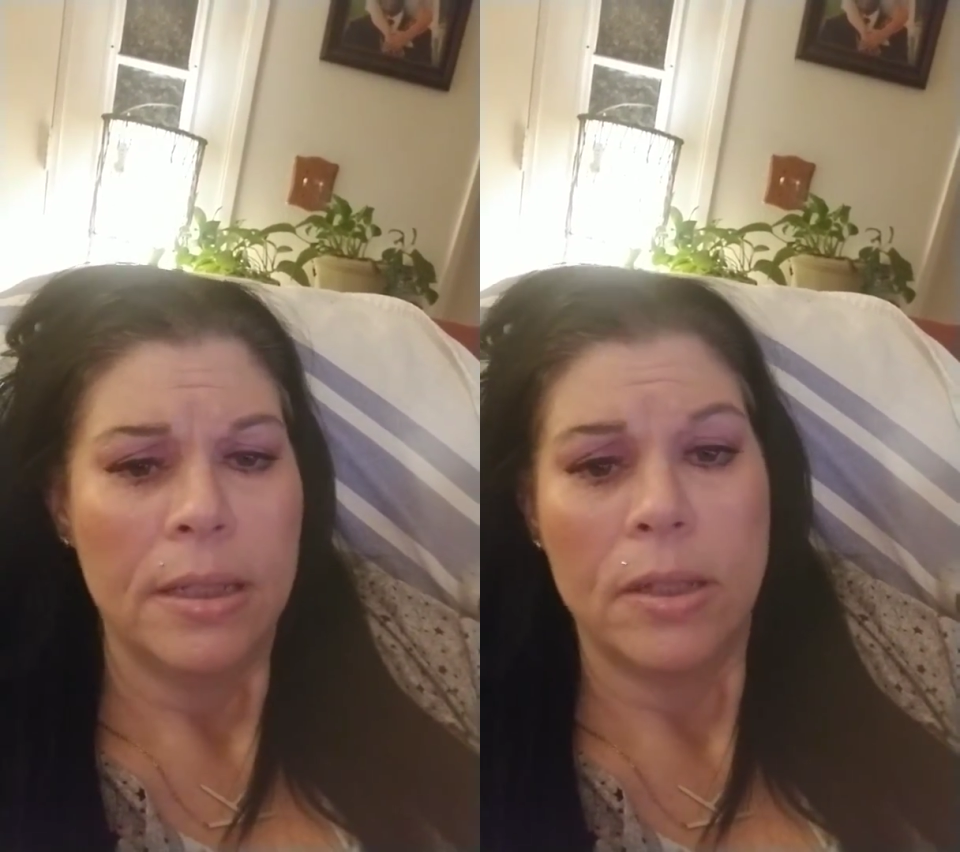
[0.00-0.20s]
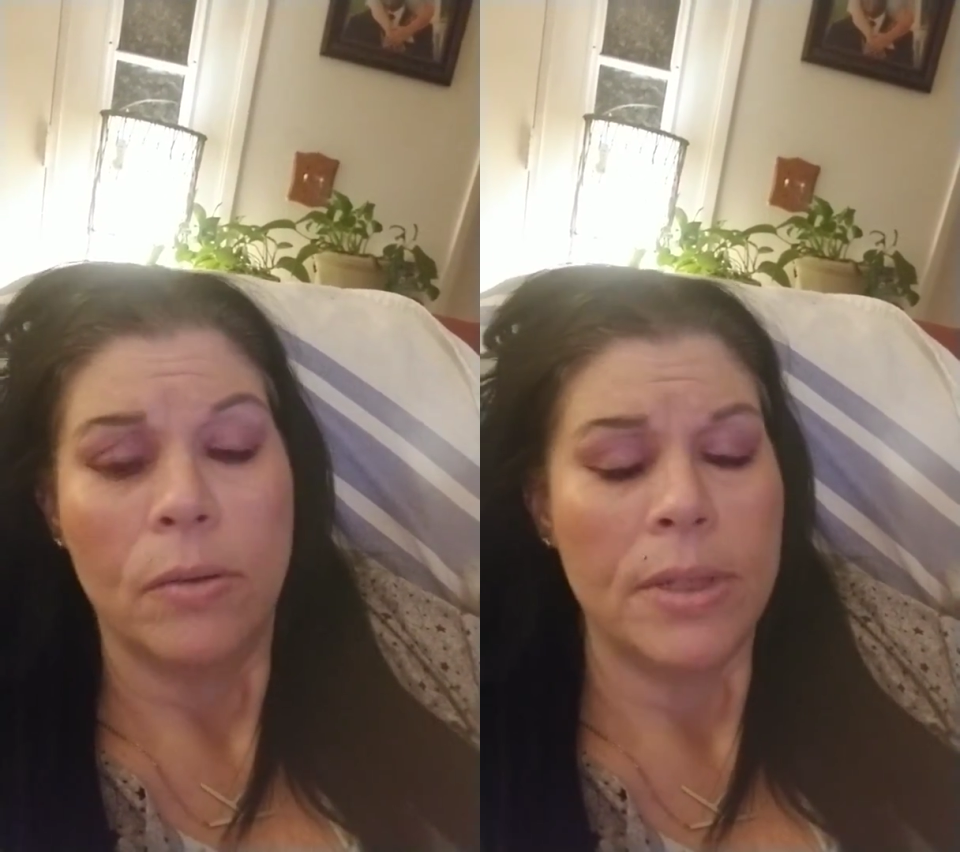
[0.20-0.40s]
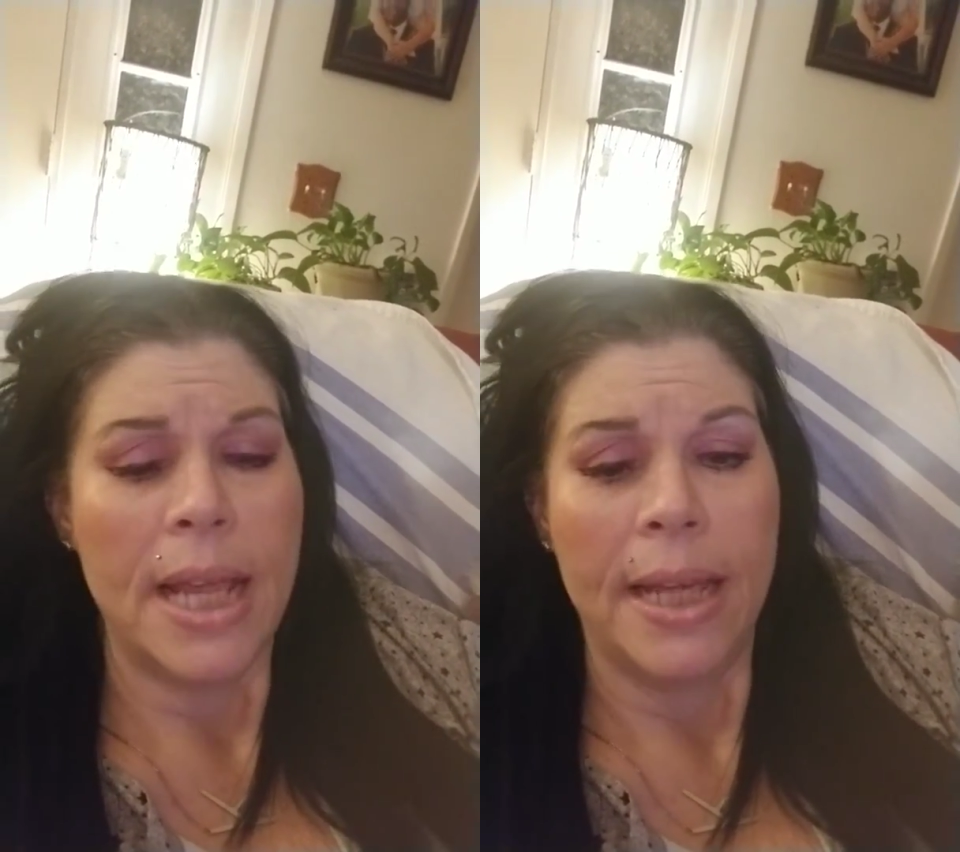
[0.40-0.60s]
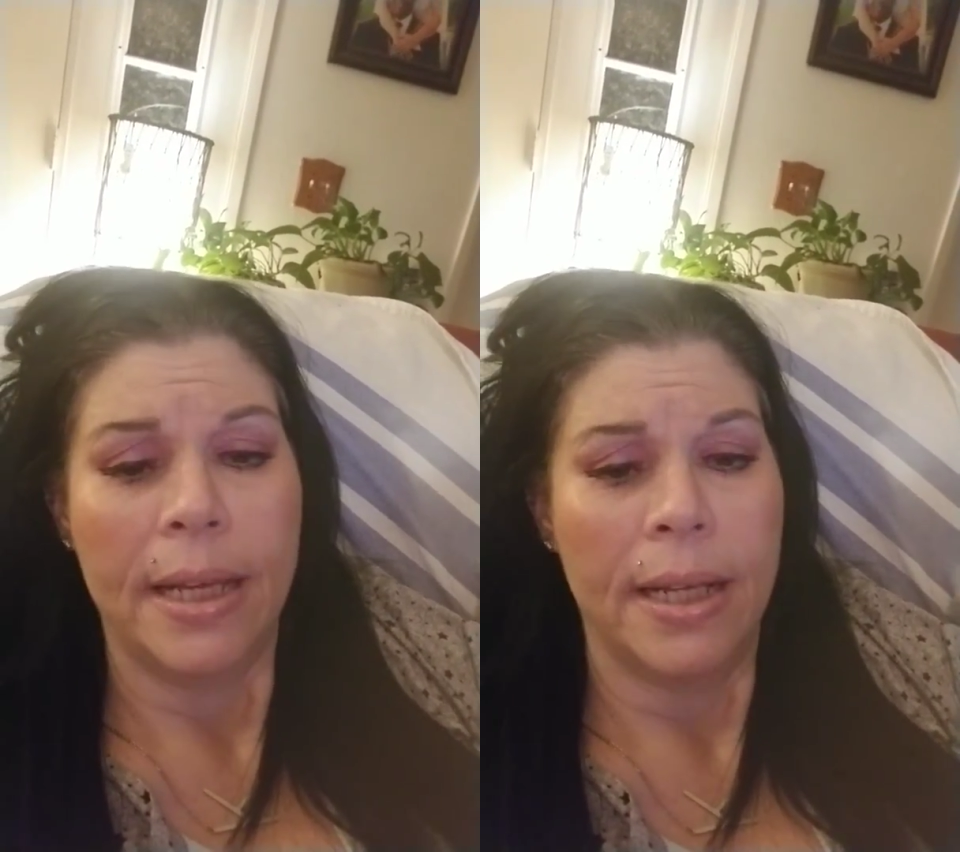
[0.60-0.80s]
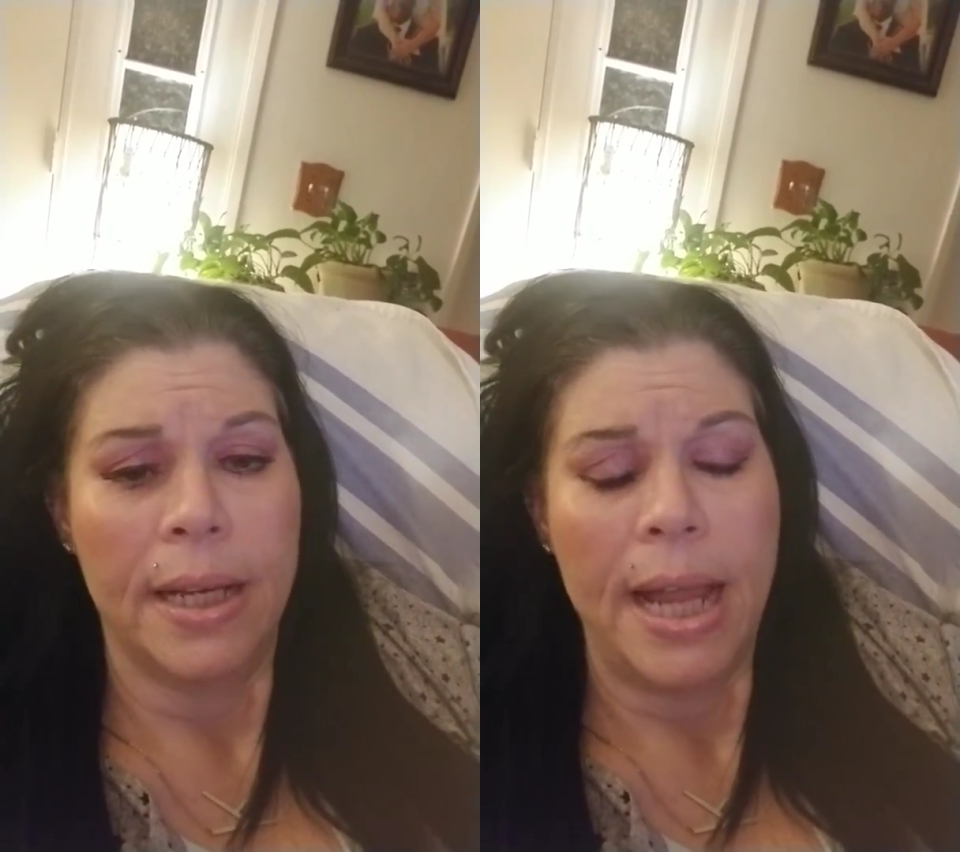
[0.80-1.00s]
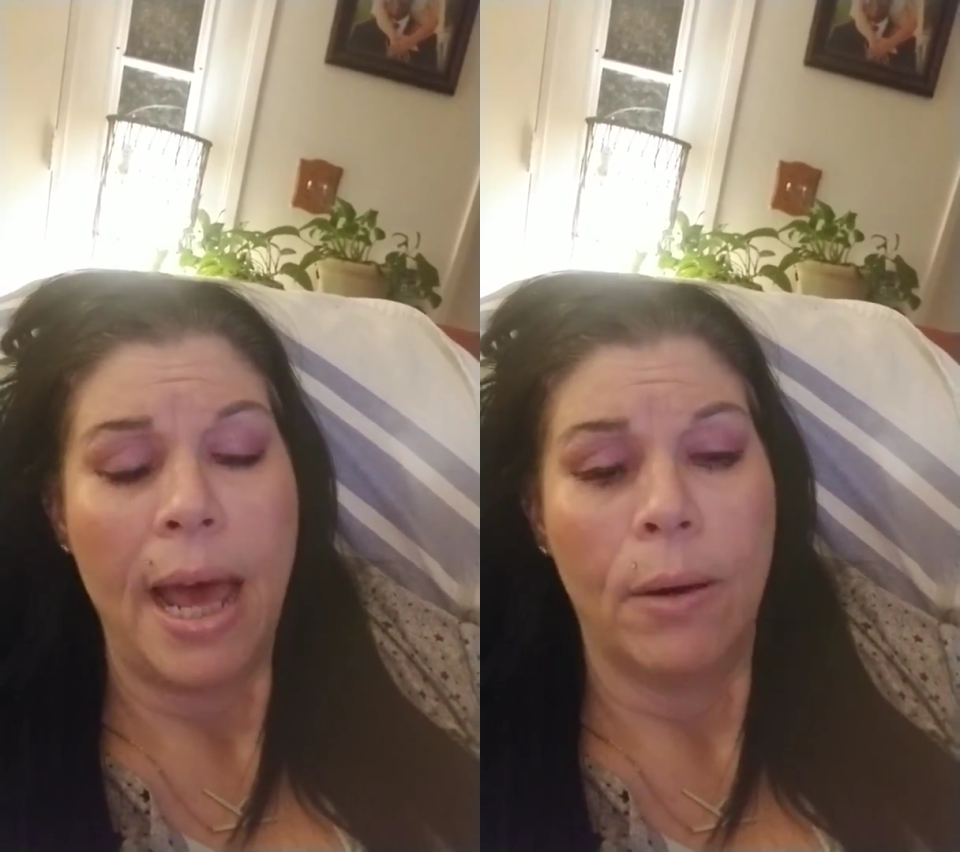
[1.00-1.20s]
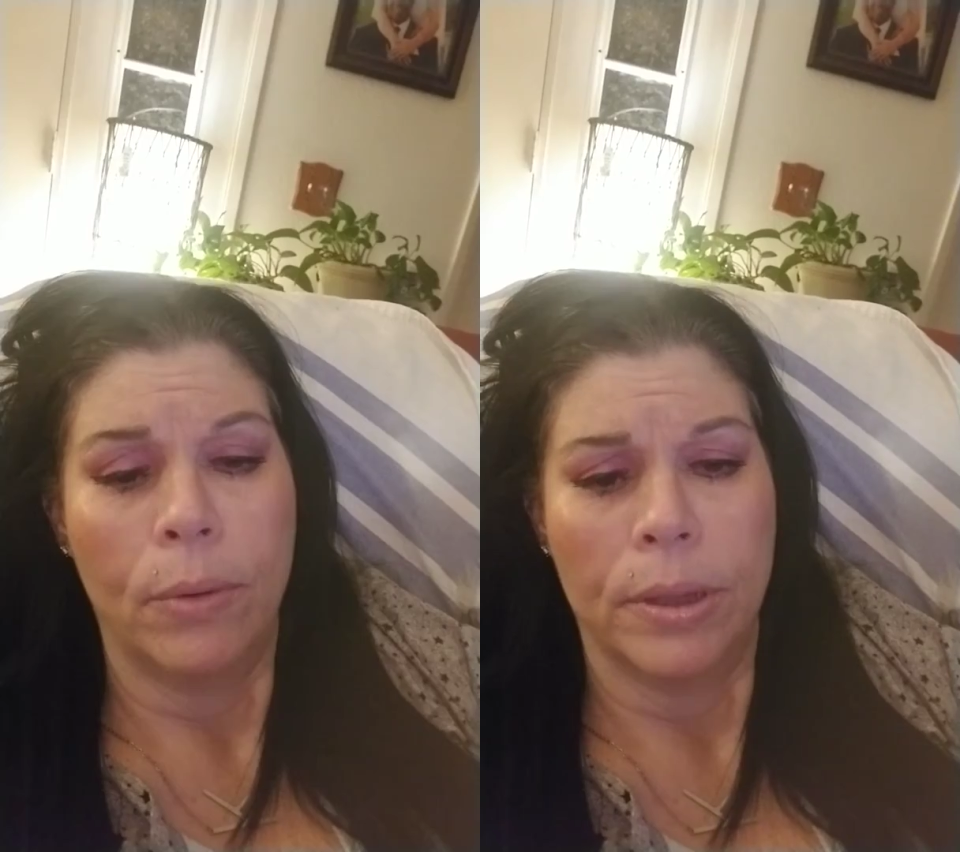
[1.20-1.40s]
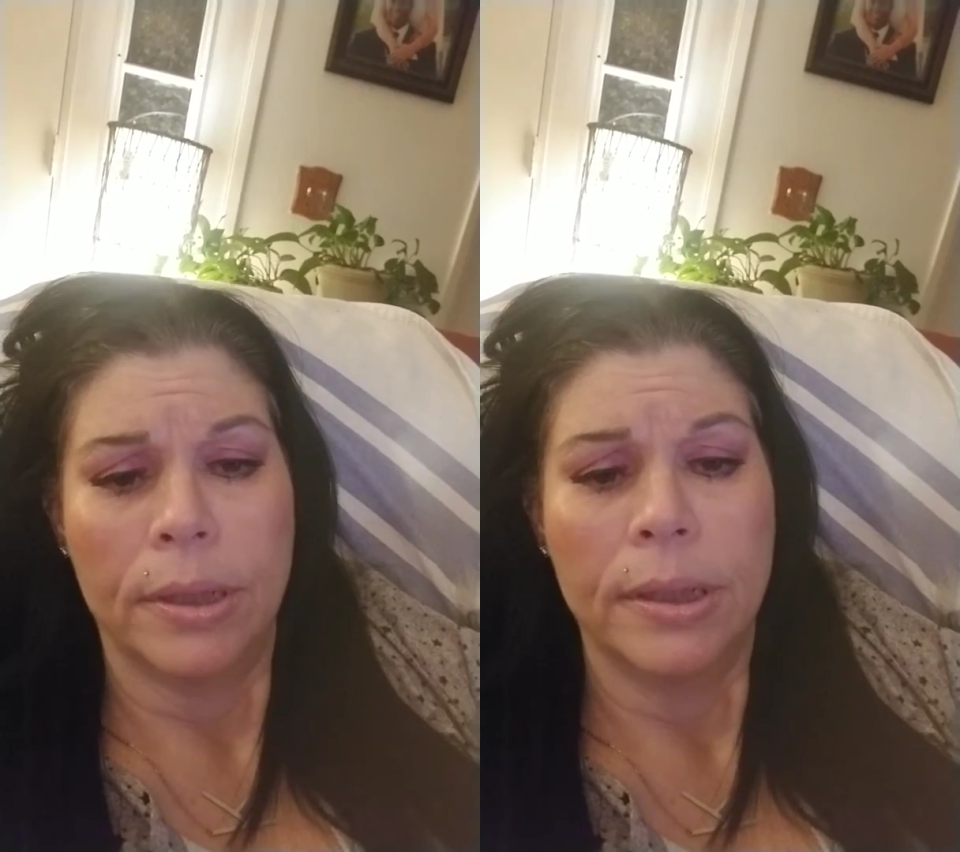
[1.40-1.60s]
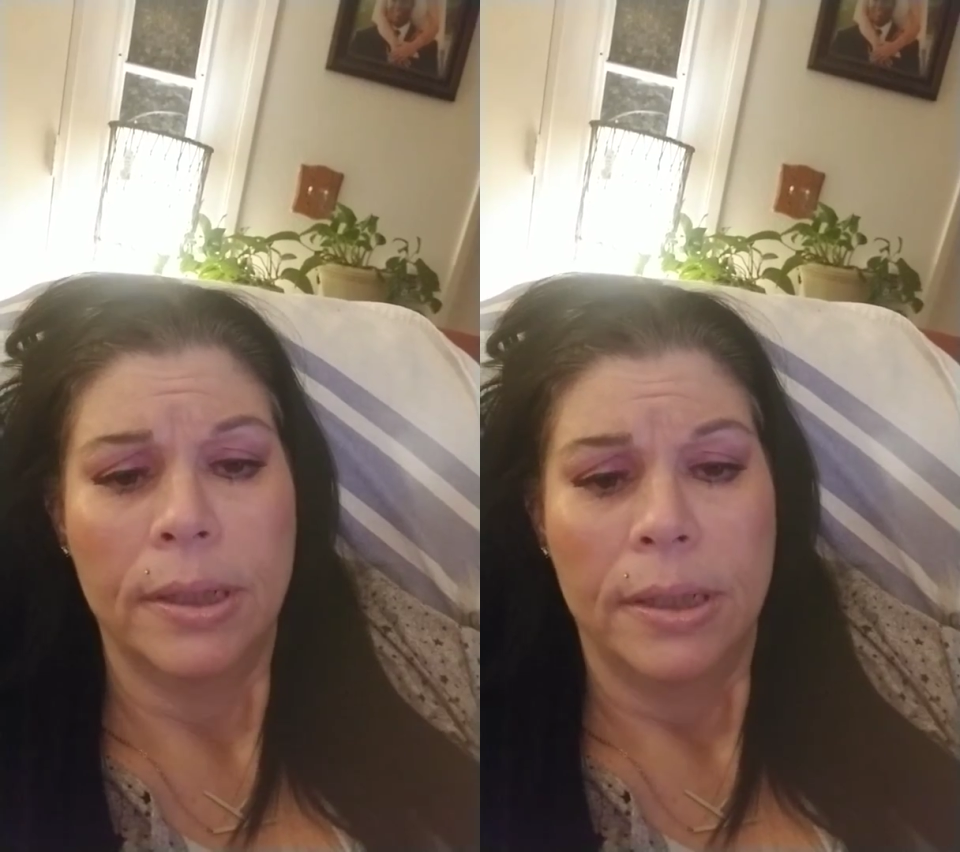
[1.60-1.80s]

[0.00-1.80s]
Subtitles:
don't take it an hour.